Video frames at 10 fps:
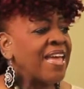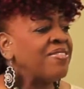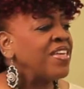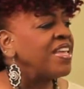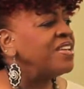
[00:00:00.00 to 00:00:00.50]

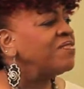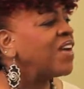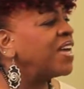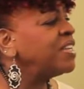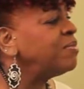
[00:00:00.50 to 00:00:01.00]
And they
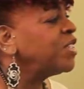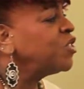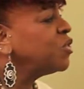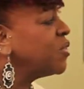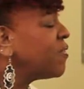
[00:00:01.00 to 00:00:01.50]
invited
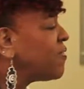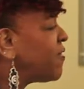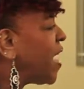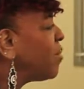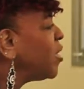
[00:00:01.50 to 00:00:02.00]
me to a
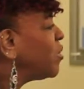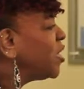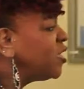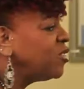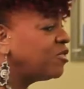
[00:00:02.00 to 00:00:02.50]

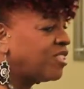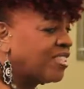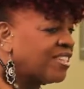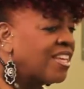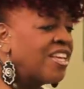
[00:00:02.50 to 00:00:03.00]
family
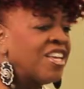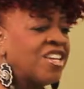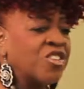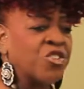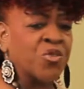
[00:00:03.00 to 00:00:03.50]
reunion
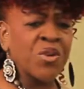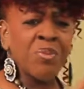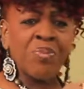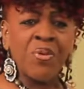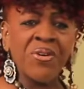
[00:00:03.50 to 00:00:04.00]
in
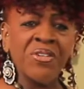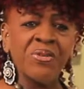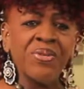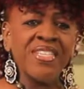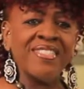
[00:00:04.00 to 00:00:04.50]
Shreveport,
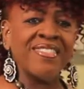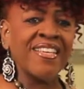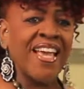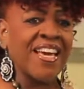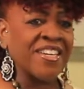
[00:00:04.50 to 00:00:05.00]

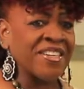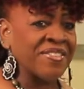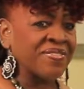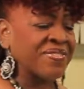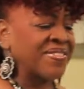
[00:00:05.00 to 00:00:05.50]
Louisiana.
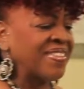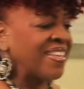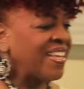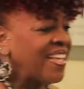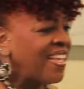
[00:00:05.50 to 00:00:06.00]

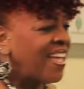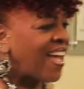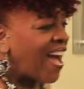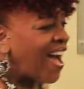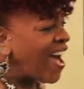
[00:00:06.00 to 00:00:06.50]

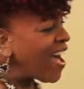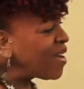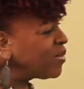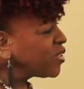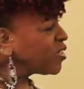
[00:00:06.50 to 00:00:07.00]

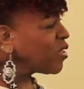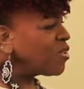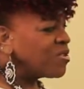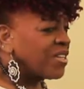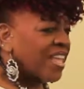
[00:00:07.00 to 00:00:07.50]
I was
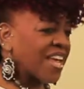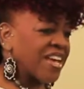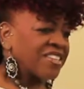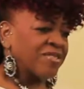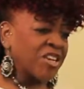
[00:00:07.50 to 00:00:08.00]
so
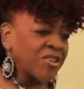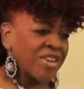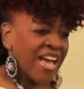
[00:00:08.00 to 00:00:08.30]
glad to go